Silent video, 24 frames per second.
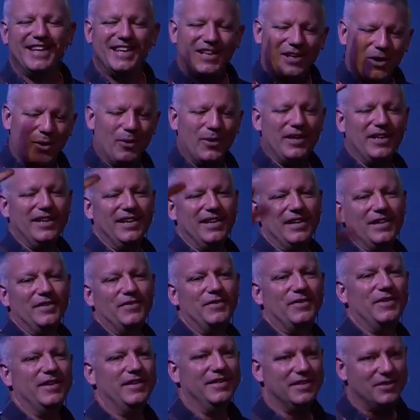Go and
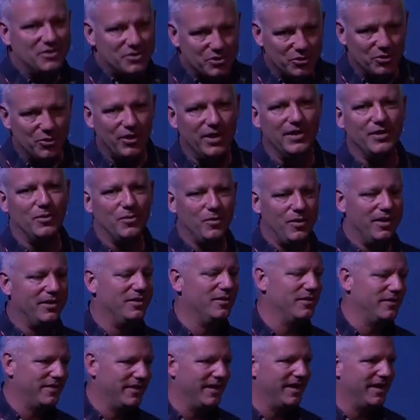live in the joy and the wonder of